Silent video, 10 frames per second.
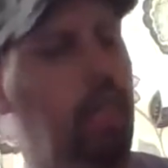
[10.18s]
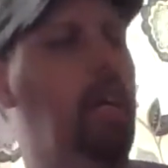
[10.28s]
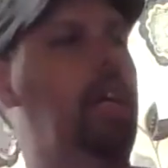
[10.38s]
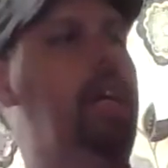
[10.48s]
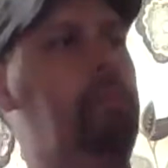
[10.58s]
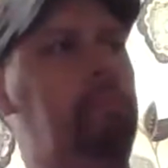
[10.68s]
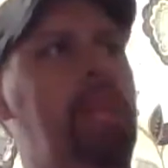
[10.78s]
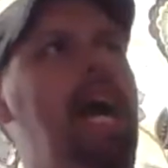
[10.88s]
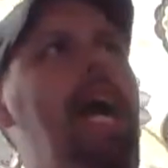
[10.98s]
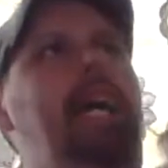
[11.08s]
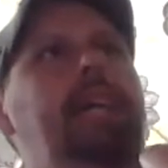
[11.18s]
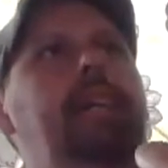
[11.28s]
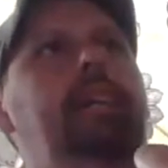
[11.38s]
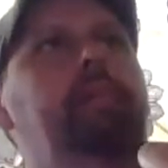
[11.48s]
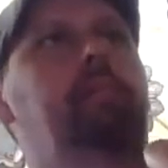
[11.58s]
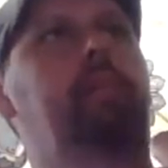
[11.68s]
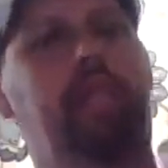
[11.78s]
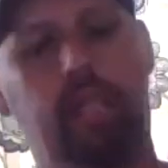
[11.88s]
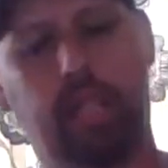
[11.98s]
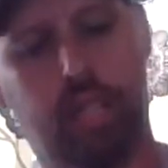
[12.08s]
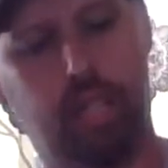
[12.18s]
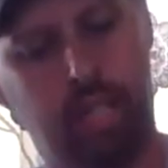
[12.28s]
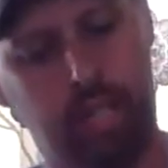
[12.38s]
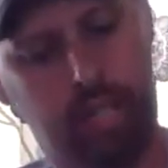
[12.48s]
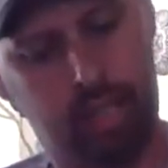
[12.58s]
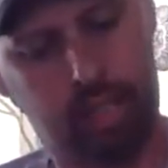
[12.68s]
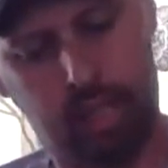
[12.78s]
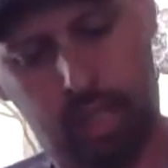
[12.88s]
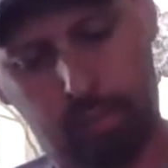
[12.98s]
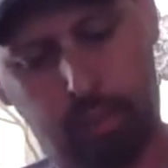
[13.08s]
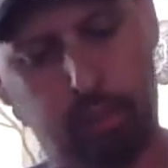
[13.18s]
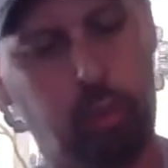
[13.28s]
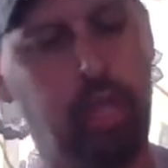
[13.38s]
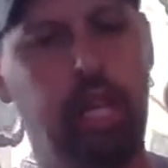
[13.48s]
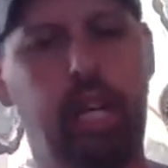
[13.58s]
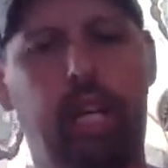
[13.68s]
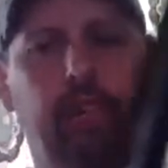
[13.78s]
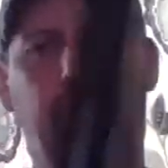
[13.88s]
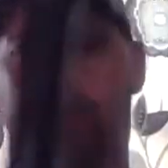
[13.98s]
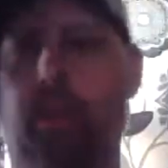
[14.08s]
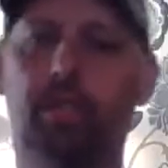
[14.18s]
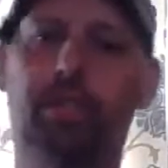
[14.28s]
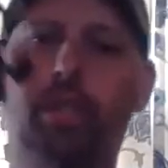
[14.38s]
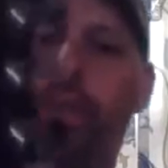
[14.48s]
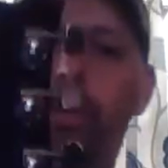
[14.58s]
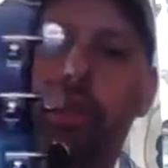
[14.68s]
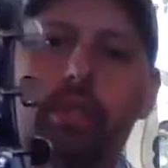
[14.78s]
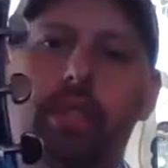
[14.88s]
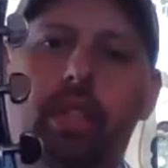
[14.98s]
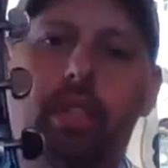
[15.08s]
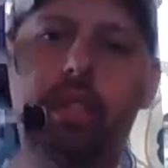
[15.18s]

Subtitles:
in black. It comes with groover tuners,